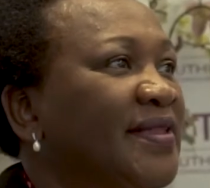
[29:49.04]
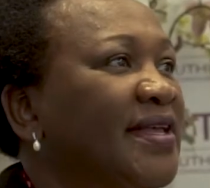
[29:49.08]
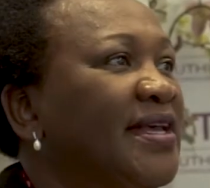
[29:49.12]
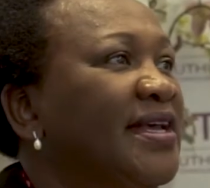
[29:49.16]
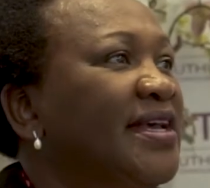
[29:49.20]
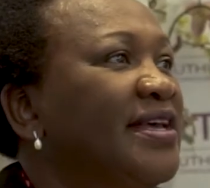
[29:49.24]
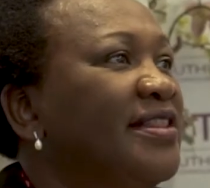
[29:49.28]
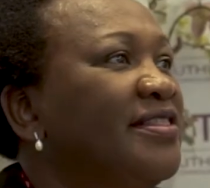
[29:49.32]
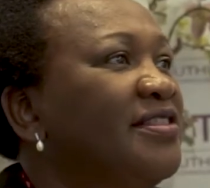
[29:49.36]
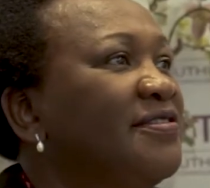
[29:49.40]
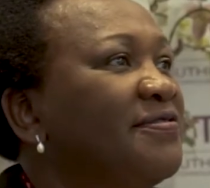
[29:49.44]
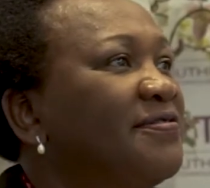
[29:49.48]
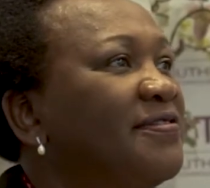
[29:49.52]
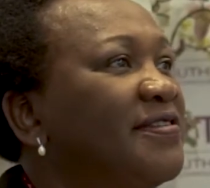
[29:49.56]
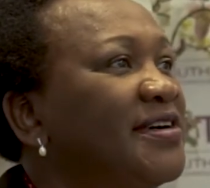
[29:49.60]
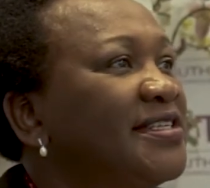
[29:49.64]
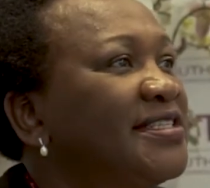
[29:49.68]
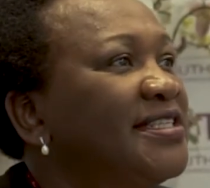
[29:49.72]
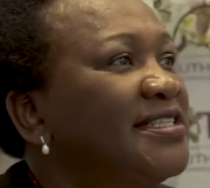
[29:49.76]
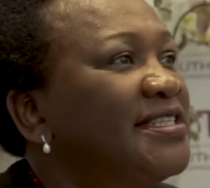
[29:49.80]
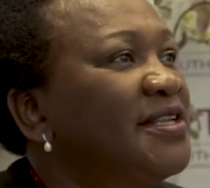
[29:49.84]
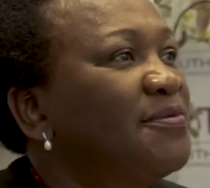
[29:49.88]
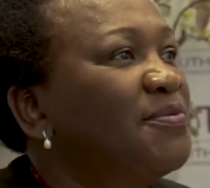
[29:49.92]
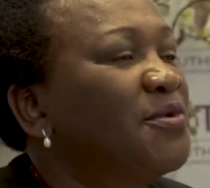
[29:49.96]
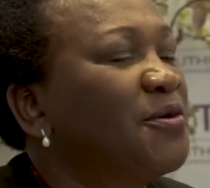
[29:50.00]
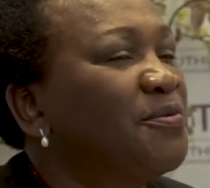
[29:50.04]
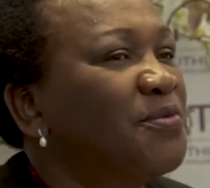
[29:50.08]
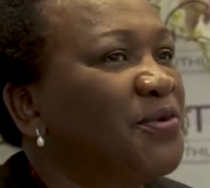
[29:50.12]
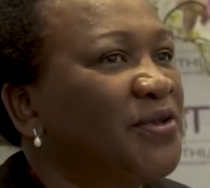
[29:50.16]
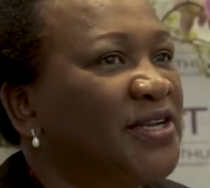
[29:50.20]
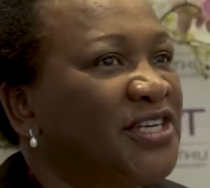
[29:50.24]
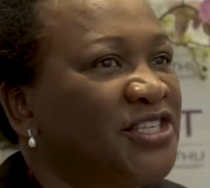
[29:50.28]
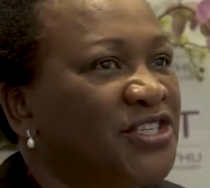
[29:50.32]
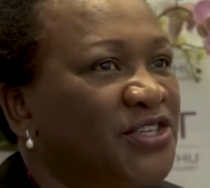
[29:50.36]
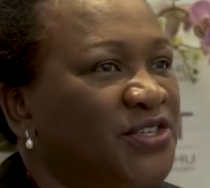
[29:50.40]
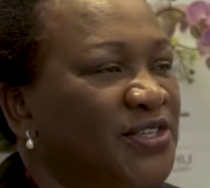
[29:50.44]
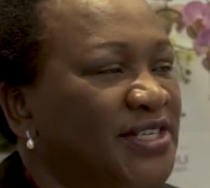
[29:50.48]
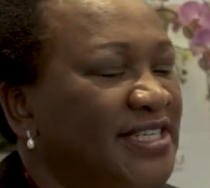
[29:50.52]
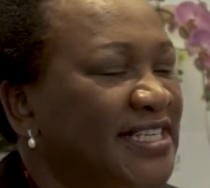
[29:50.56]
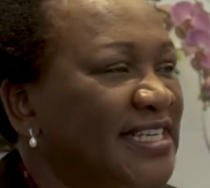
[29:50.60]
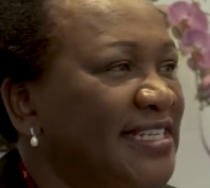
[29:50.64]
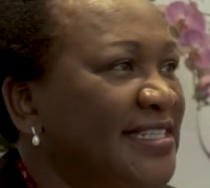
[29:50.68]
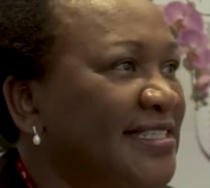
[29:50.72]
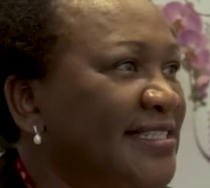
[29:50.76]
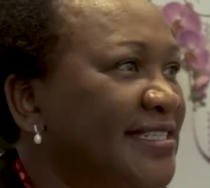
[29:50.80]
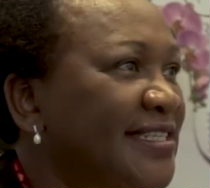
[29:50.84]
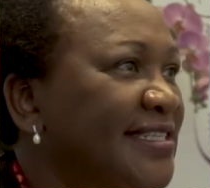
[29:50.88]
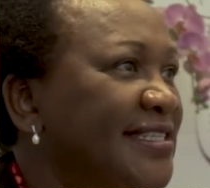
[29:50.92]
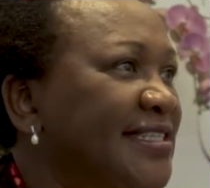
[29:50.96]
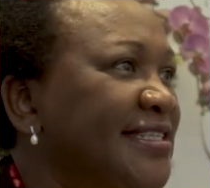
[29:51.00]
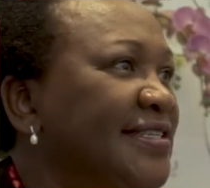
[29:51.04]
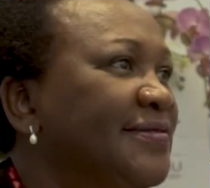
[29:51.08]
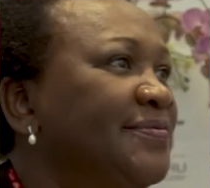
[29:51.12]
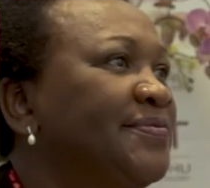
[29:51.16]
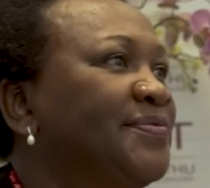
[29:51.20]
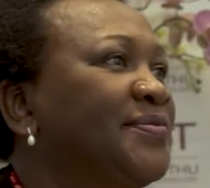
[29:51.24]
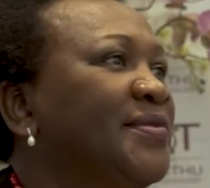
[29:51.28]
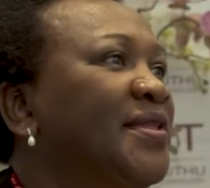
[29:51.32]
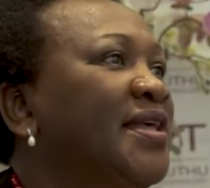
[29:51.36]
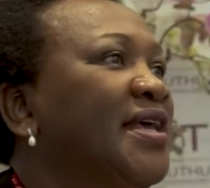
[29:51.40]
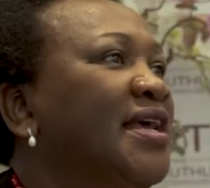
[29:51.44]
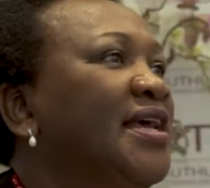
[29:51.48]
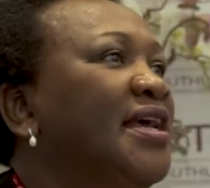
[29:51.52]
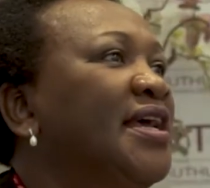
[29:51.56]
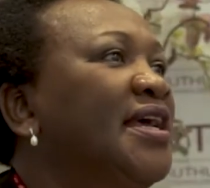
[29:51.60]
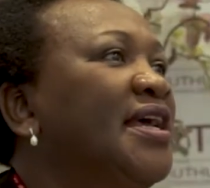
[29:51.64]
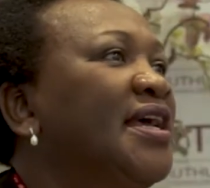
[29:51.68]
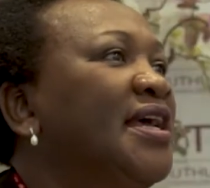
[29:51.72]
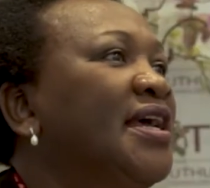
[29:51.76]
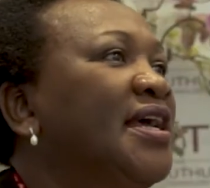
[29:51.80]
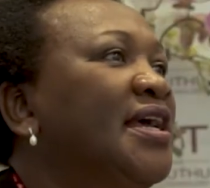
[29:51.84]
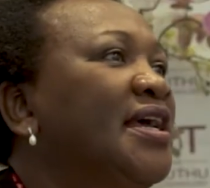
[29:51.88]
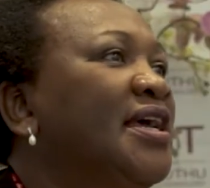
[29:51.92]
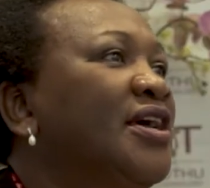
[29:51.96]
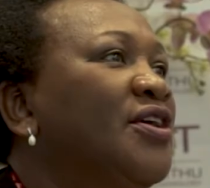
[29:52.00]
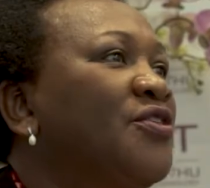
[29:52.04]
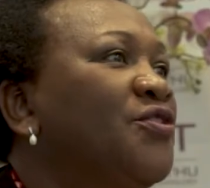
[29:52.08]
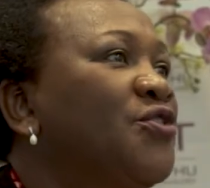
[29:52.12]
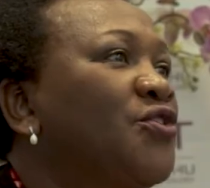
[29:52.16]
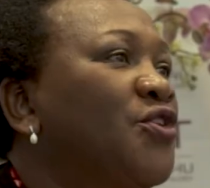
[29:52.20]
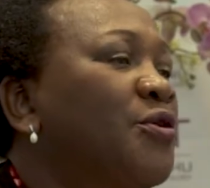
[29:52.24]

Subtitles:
The first is the population density. Rural